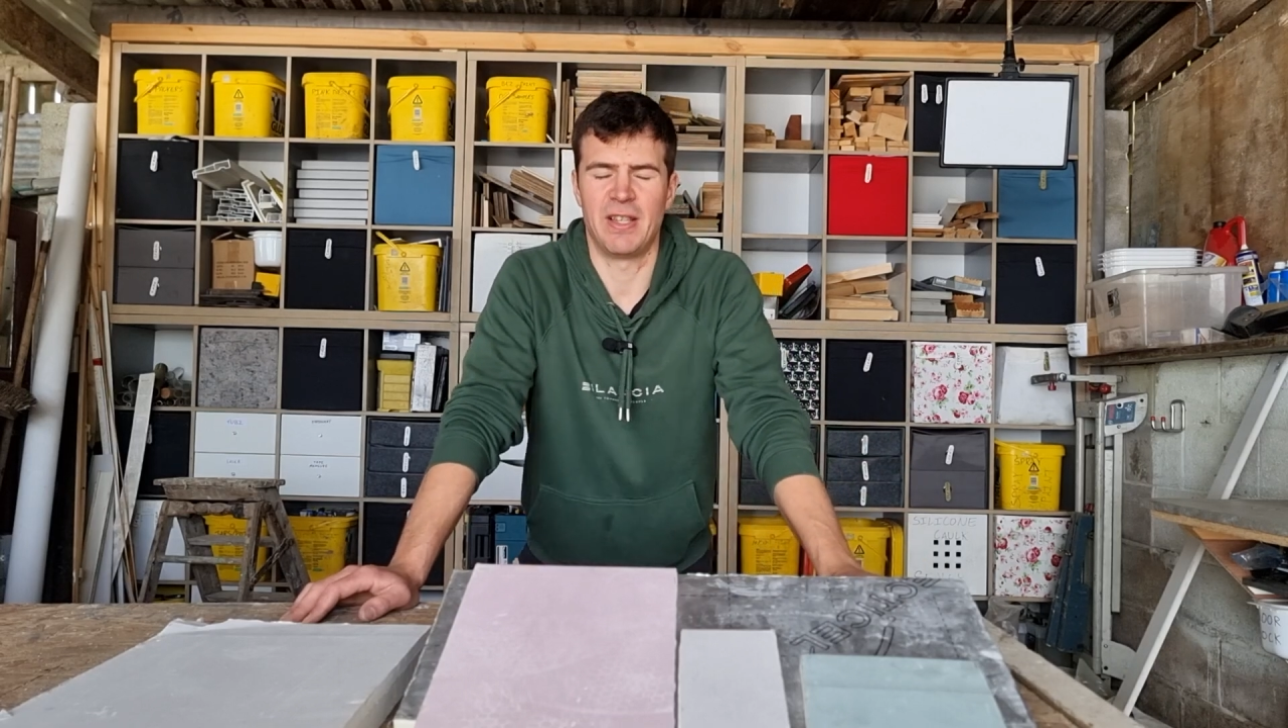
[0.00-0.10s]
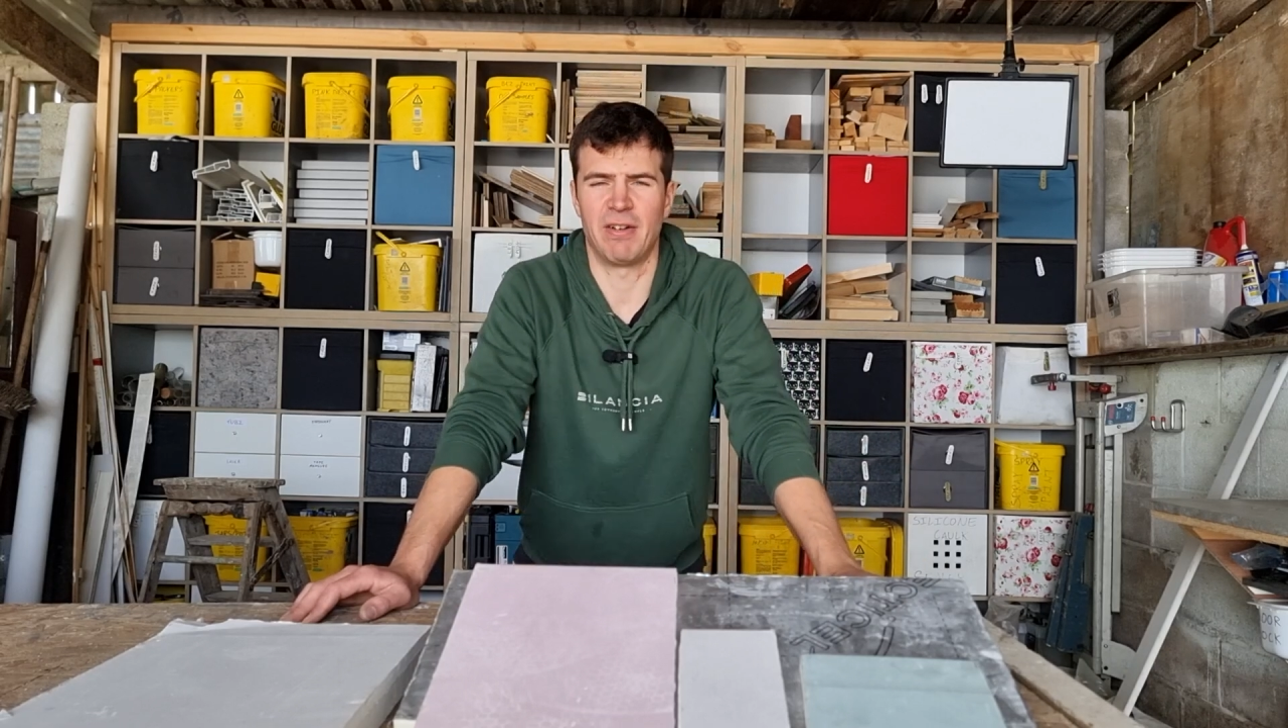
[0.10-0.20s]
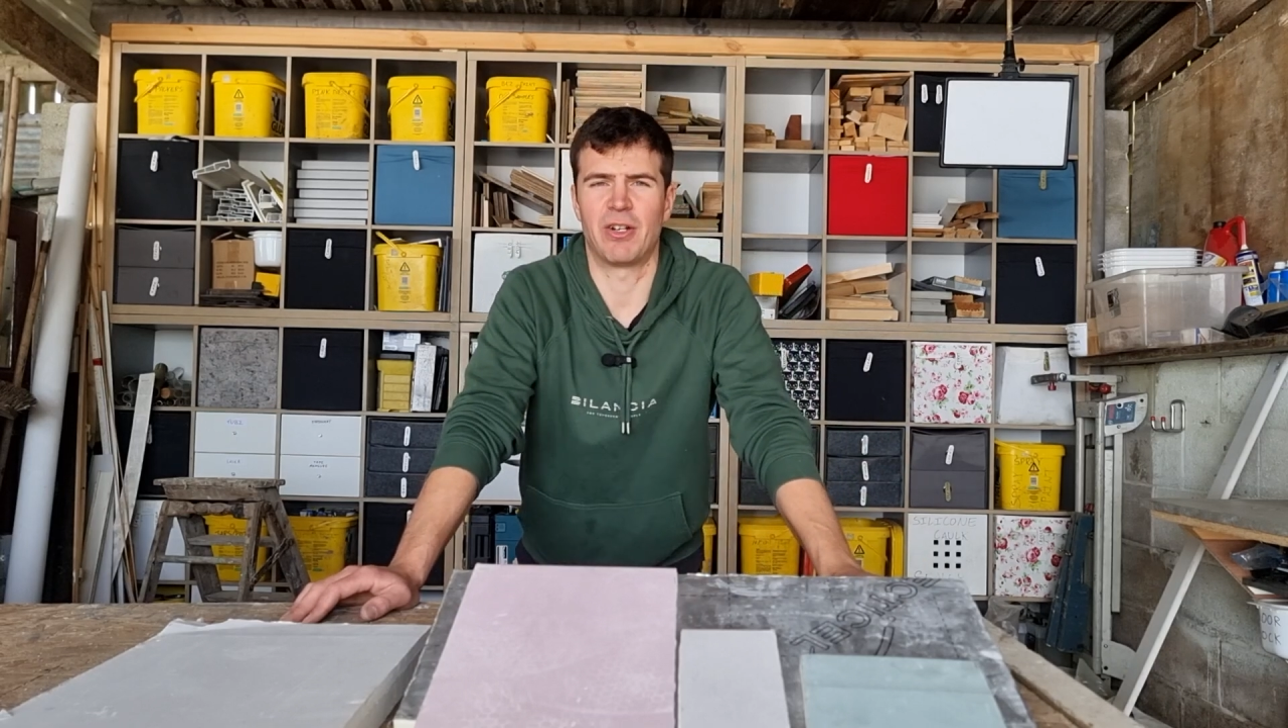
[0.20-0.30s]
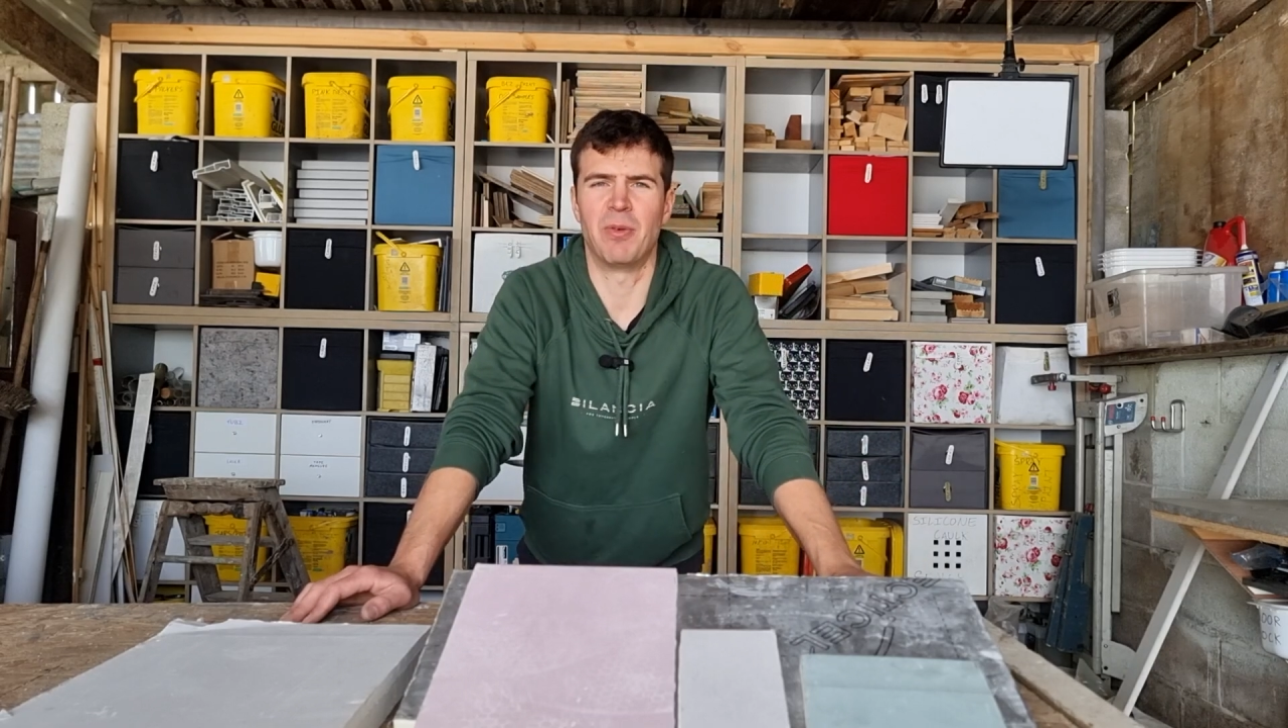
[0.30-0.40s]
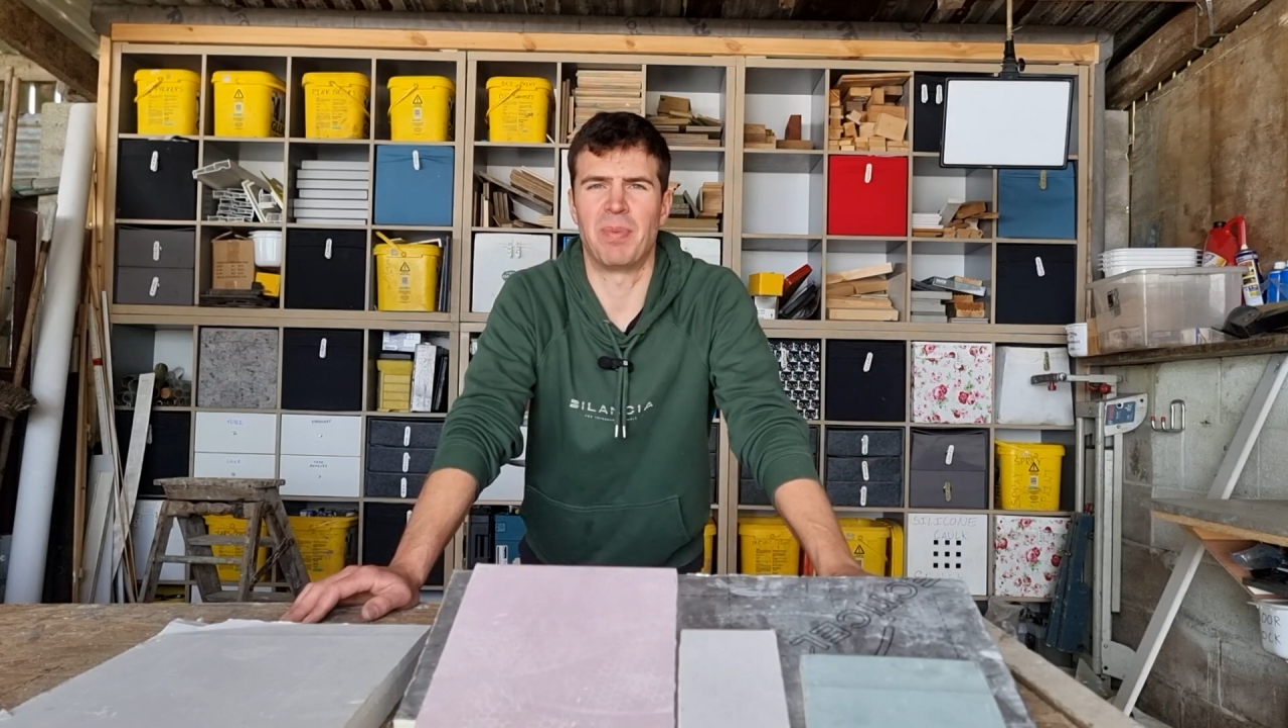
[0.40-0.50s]

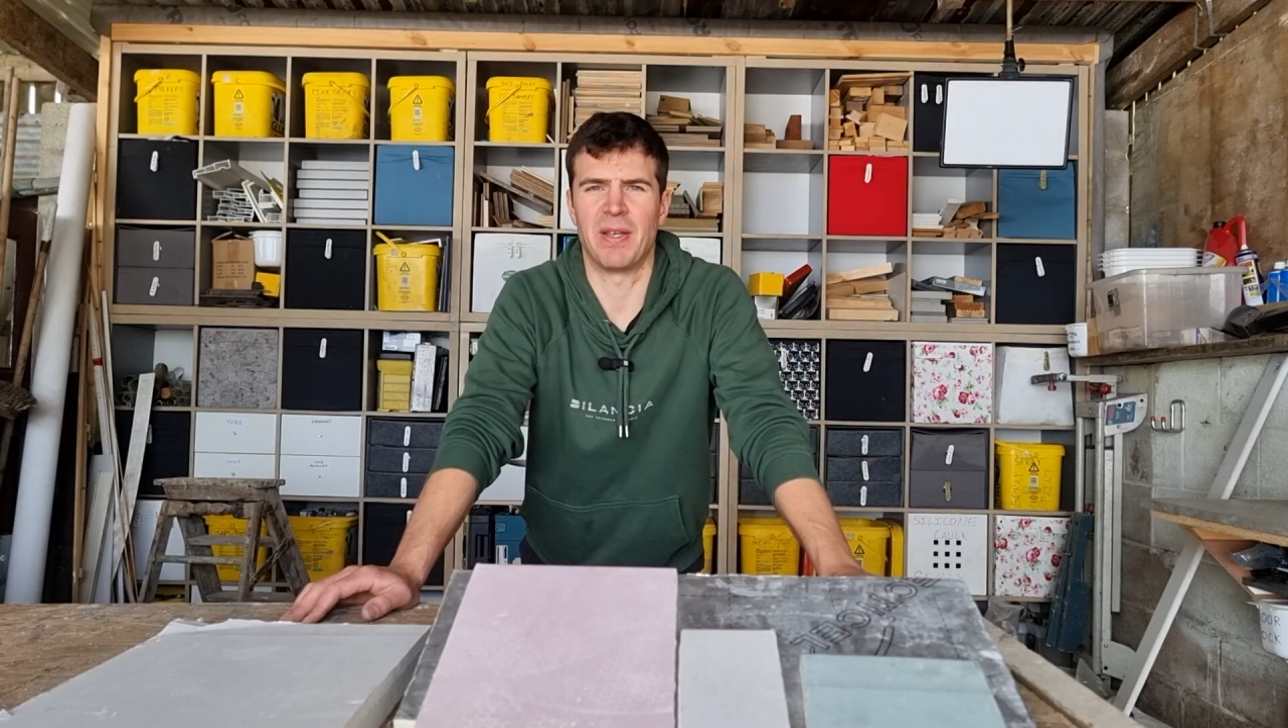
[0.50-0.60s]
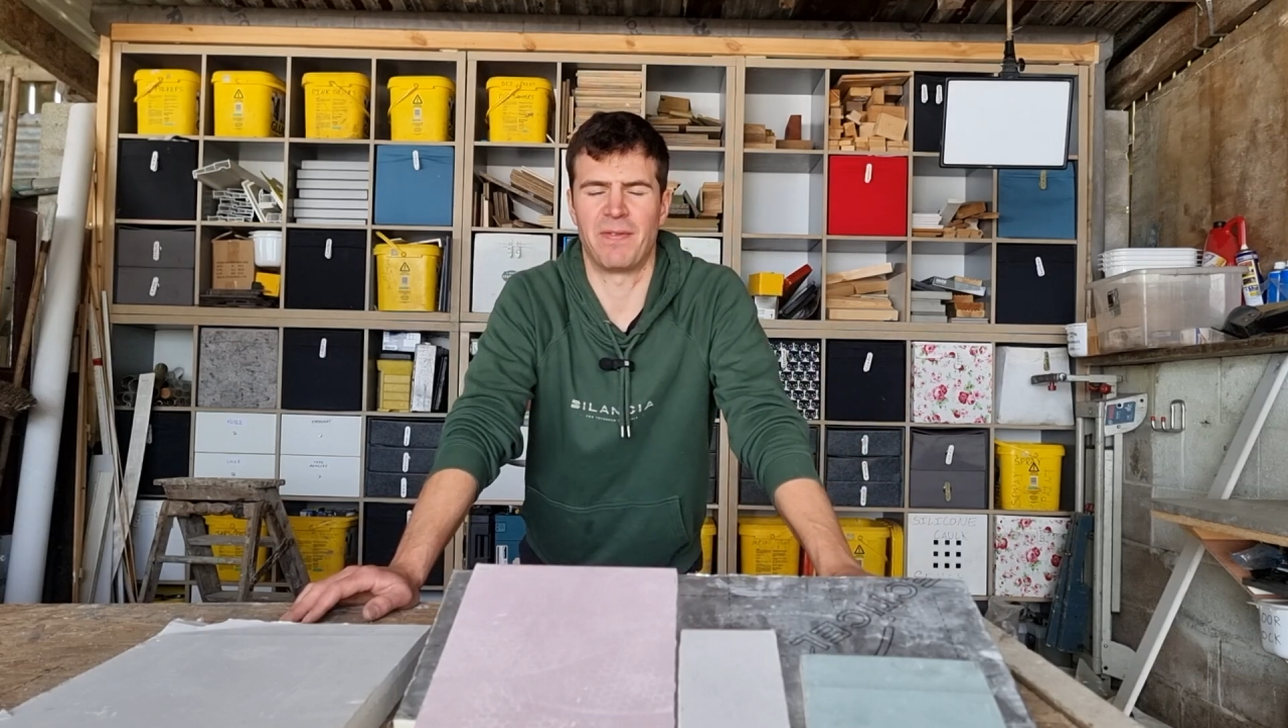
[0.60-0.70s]
there could be